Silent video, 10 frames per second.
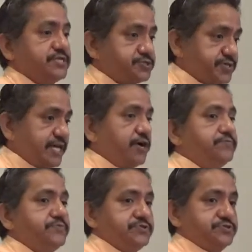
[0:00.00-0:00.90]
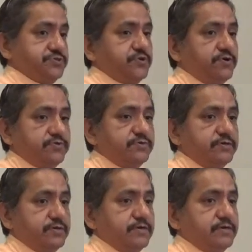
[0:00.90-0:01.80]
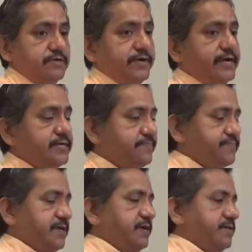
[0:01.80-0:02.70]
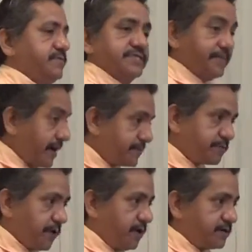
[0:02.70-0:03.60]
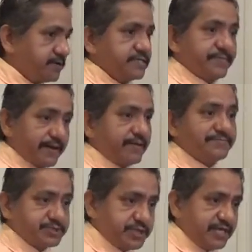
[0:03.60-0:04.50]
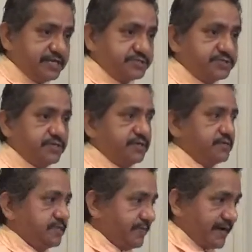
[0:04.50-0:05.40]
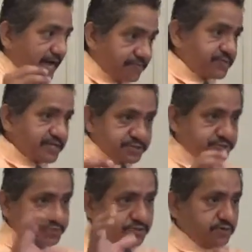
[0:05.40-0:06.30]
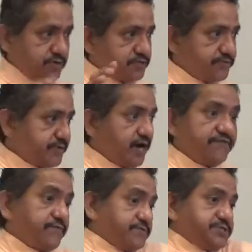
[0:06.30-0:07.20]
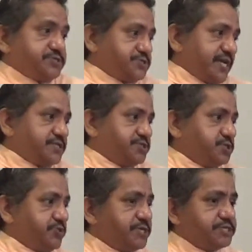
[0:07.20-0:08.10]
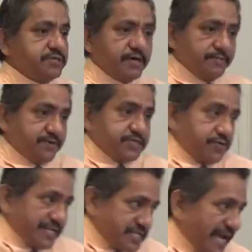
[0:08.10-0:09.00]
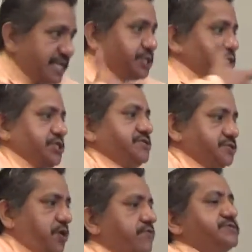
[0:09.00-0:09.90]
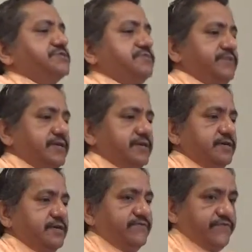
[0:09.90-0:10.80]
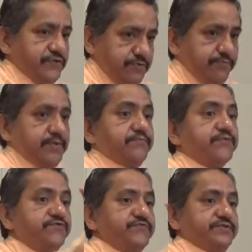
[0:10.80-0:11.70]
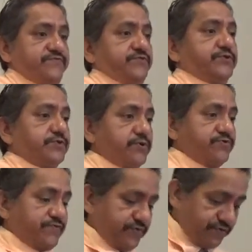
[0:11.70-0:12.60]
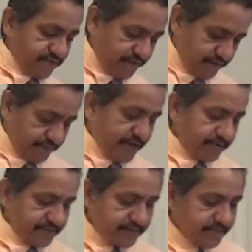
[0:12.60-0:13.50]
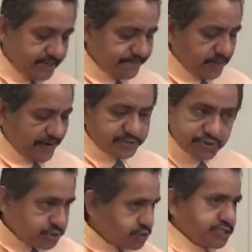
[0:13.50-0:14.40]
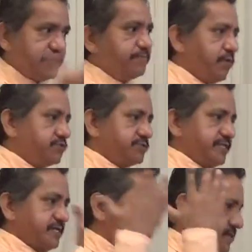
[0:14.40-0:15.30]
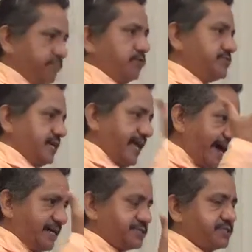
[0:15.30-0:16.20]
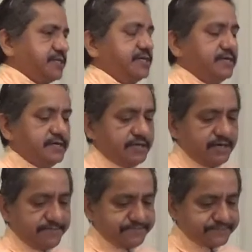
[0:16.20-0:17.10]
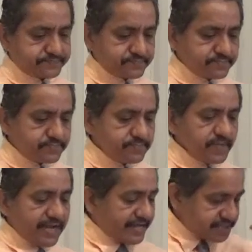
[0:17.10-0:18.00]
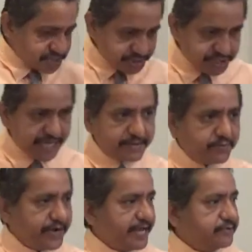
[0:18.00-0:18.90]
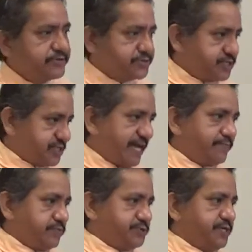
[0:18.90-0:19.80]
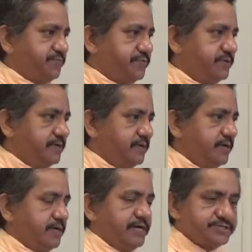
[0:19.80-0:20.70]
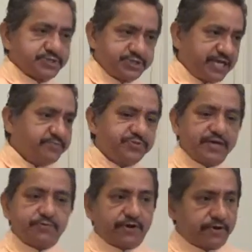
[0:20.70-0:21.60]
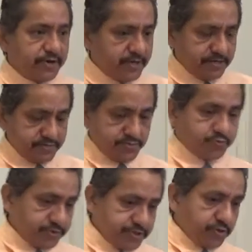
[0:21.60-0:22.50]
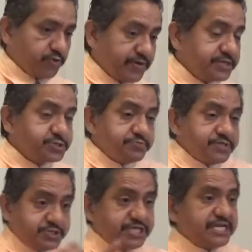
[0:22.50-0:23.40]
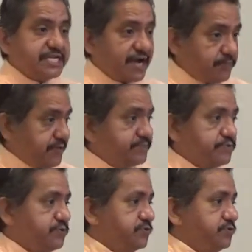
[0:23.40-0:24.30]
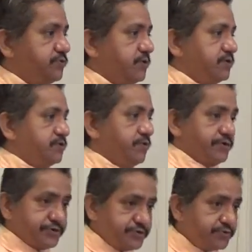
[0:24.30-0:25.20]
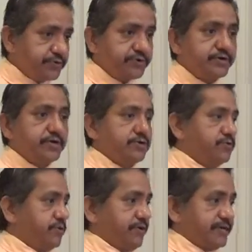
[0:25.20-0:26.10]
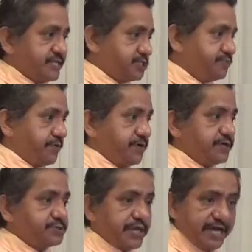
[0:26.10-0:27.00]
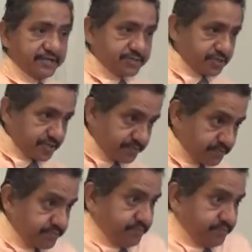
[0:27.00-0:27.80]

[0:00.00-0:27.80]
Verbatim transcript: things that are going to help you to grow. Right? Um, they might be wrong. They might make mistakes. They might have things, you know, a little bit off or misunderstand the situation. But their intention is always going to be for your improvement, for your growth, for your, for your betterment. Right? So you should come boldly. Come boldly and ask. Um, and it's the same way with discipleship. It's the same thing where you know, we should be seeking out people who, who are newer, who are inexperienced, and to